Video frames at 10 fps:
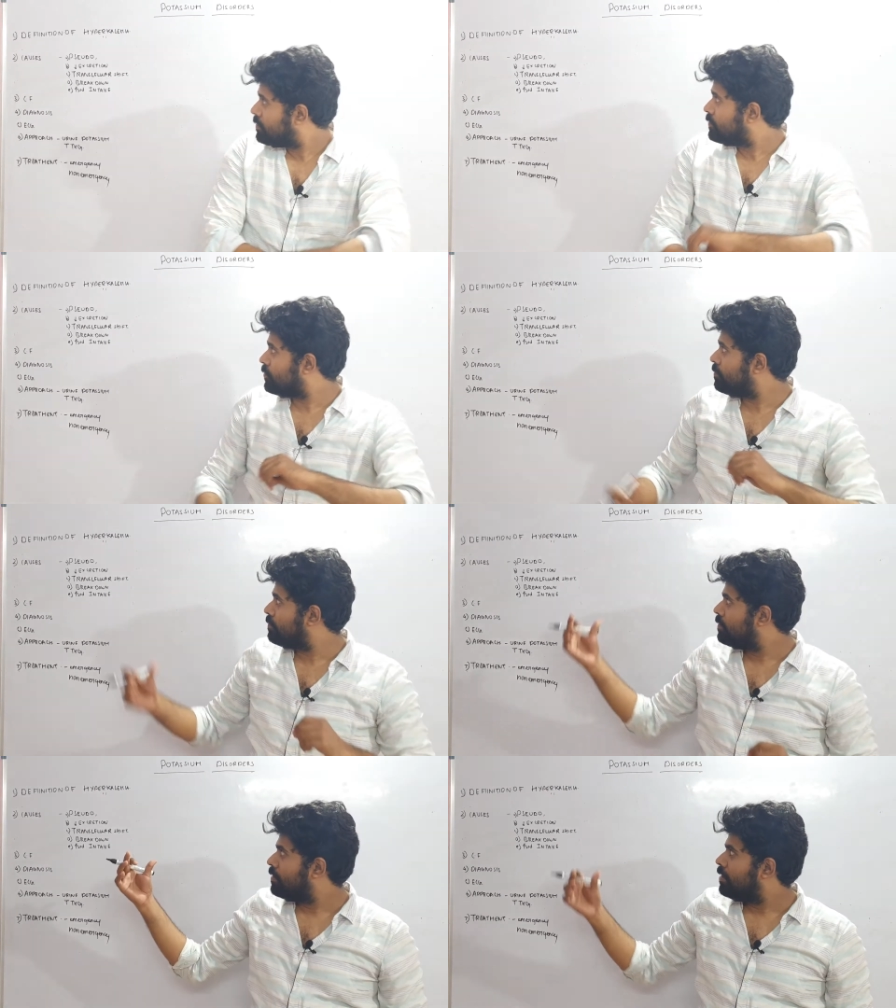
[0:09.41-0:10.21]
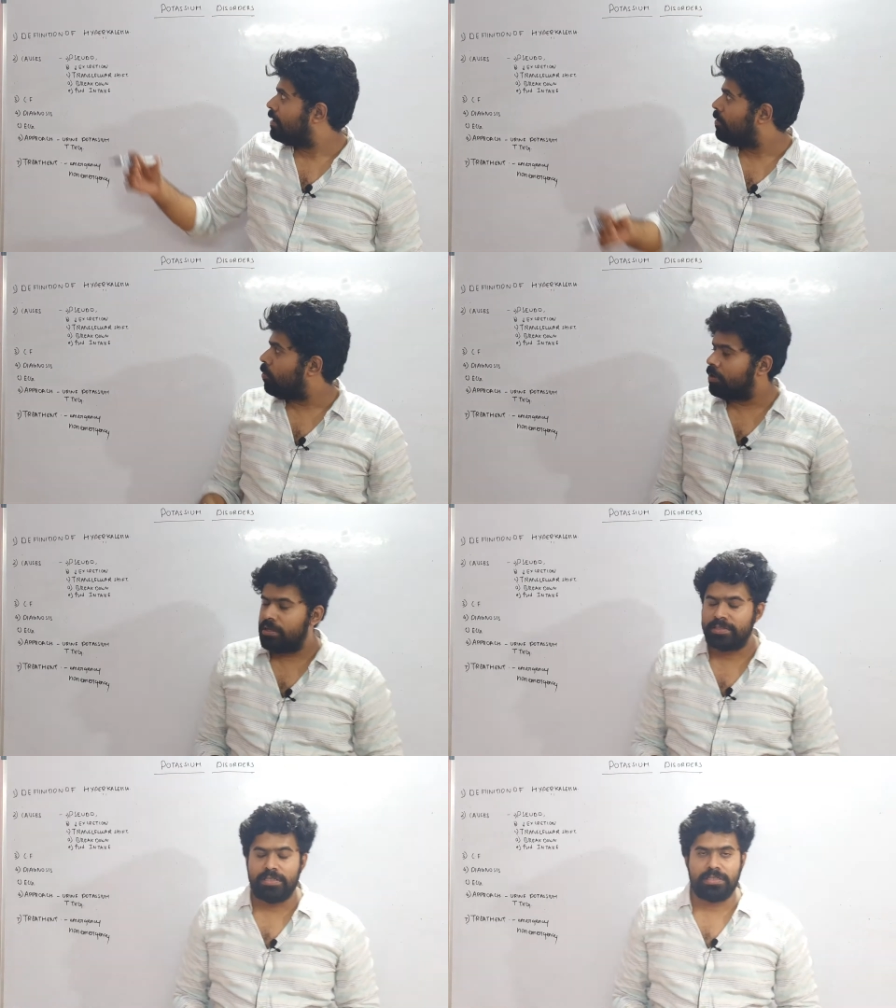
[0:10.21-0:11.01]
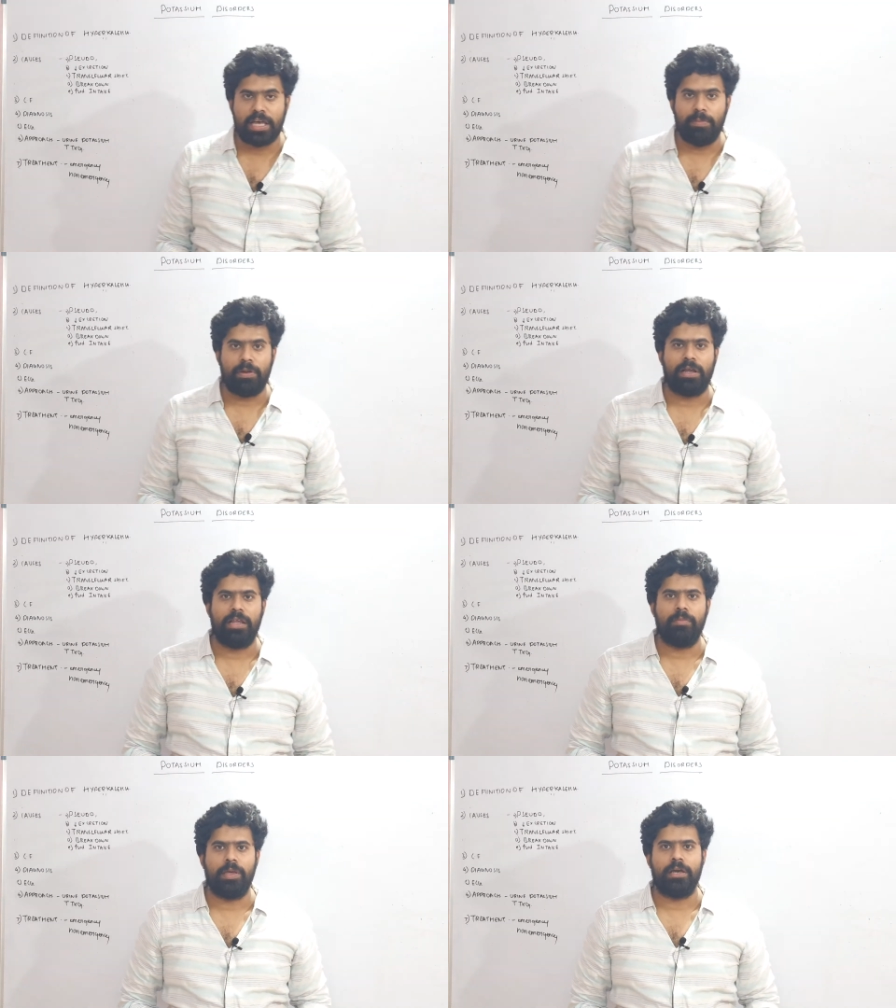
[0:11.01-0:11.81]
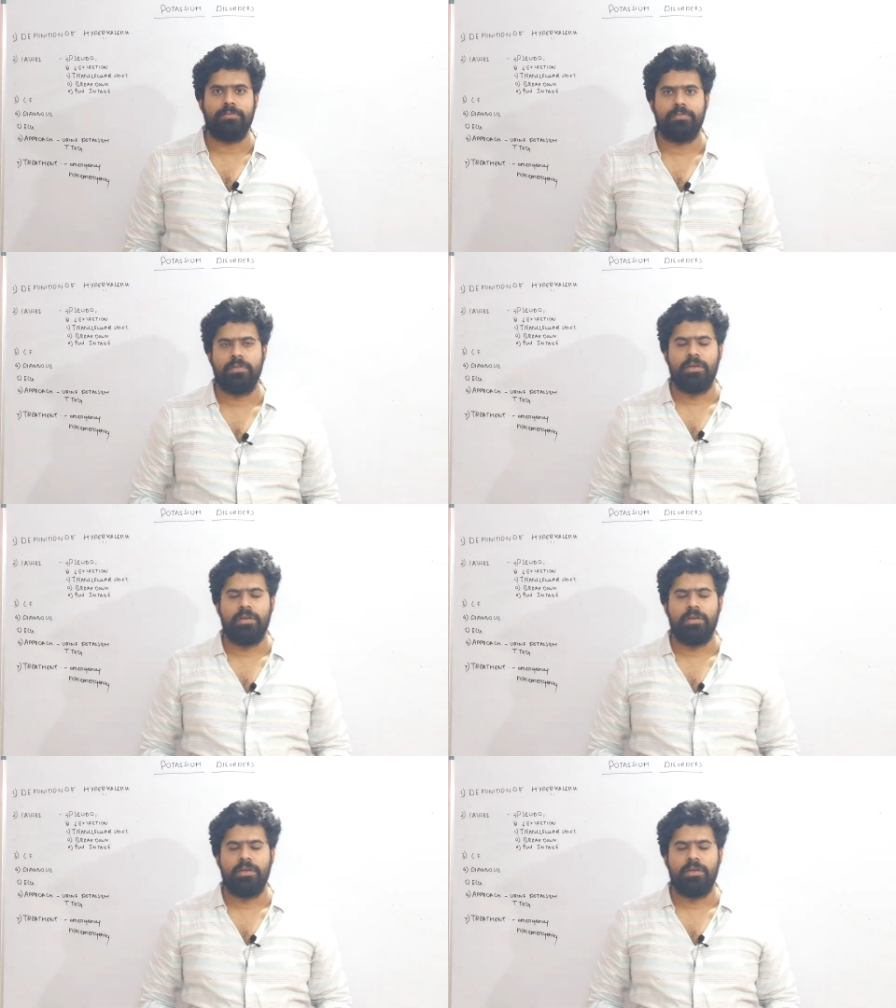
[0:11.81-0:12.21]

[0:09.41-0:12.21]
So what is this hyperkalemia?